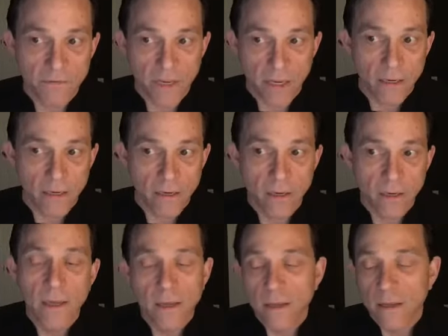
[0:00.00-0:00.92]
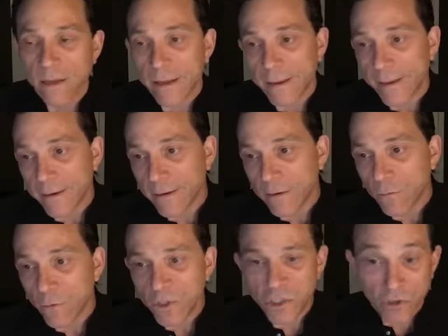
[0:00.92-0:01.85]
and
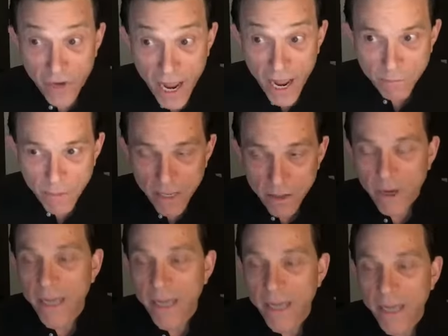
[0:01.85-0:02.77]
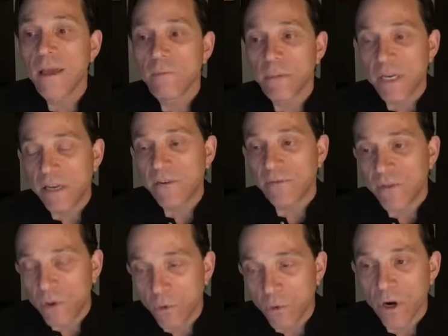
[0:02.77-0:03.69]
which you're not, by the way. But even if
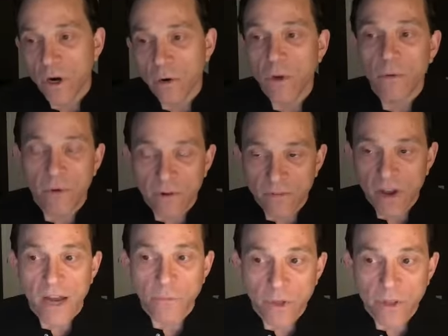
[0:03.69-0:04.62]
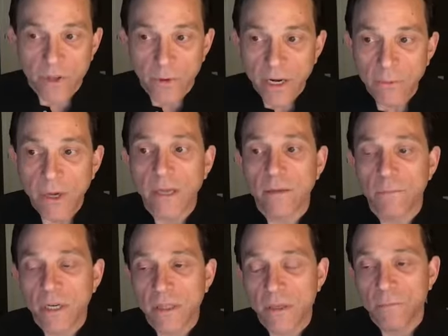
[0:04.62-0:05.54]
you were, we would have gone with you anyway.
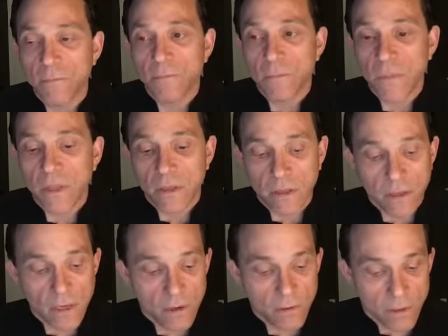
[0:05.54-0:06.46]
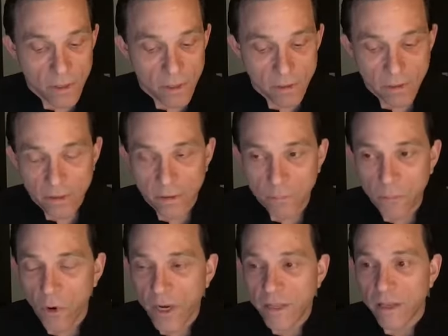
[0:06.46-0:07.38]
But the
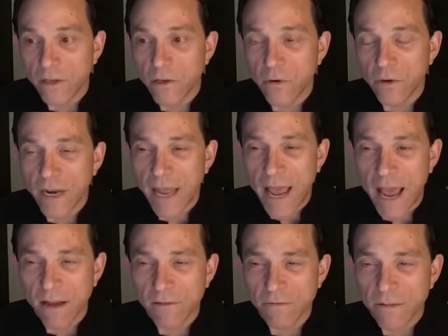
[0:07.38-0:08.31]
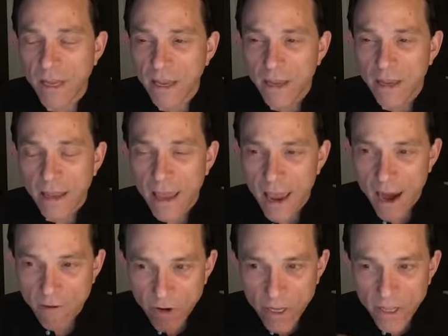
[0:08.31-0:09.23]
point that you can have
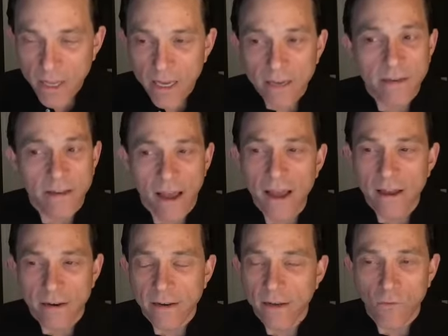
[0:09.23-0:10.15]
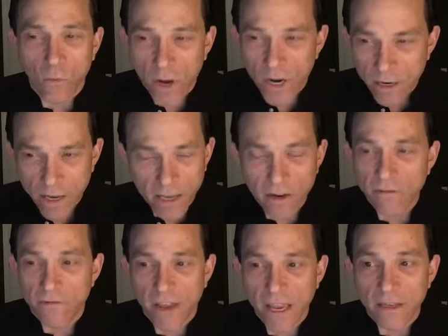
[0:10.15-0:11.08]
everything done in one
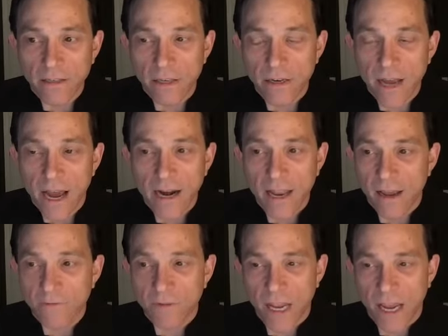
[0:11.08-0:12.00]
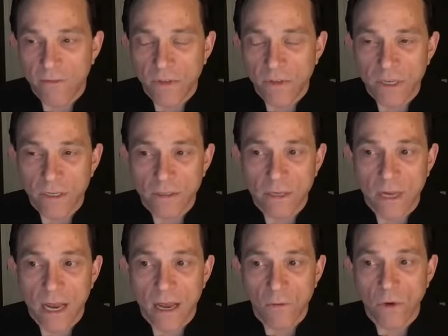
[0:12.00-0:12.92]
interface and not have to have these,
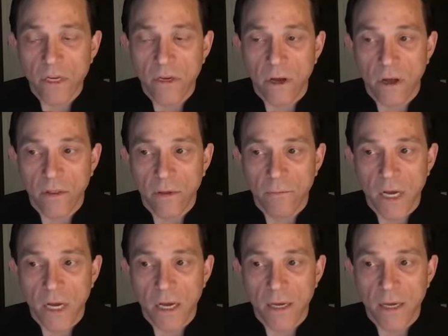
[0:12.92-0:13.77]
what do you call them?